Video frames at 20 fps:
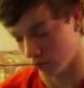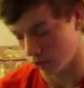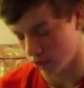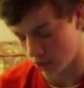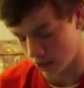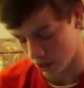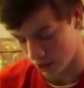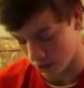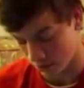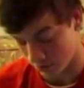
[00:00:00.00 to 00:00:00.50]

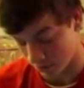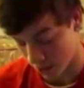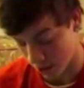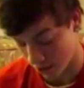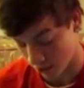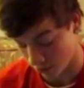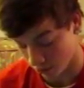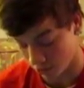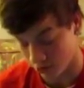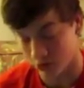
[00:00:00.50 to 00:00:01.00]
I
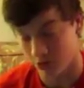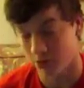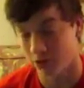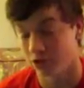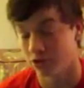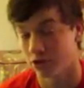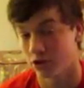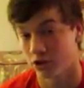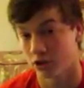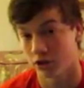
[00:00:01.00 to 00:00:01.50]
really don't know what you're
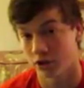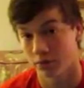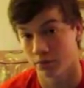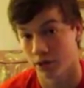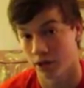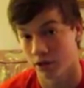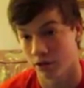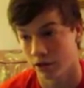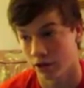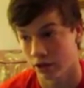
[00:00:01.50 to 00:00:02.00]
talking
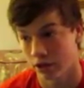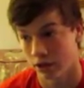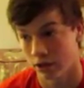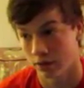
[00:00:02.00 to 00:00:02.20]
about.